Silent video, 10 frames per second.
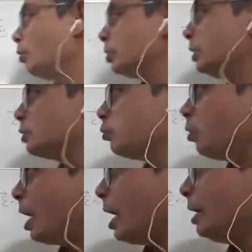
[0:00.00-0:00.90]
this
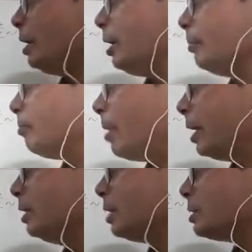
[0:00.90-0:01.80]
y
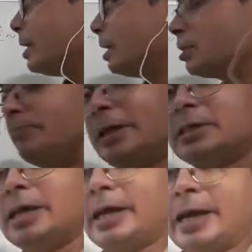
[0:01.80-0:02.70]
minus x
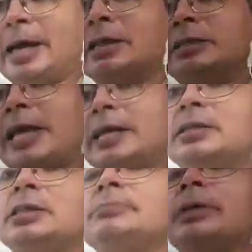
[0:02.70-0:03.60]
beta hat,
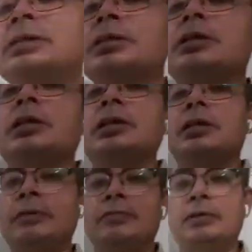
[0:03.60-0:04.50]
that is basically
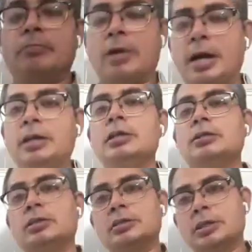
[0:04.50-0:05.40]
given by
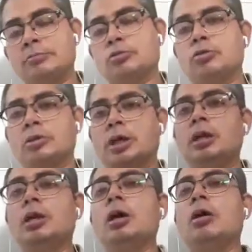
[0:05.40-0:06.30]
the sum
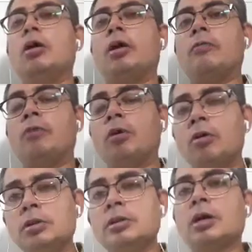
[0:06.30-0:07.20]
total of
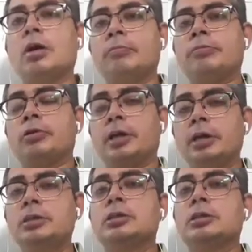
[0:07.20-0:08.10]
all the
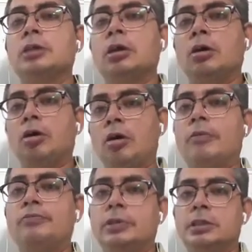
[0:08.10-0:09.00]
components
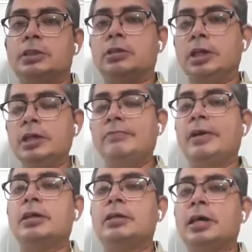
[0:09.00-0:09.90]
of this green
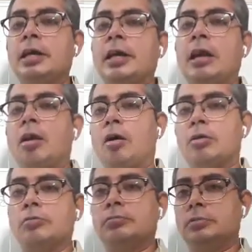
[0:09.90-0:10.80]
vector
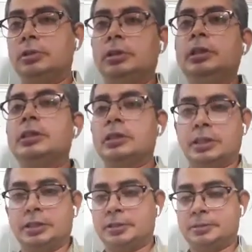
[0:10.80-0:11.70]
along these
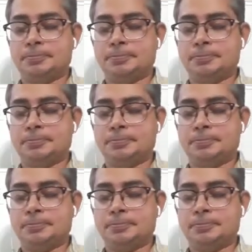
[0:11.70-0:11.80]
things.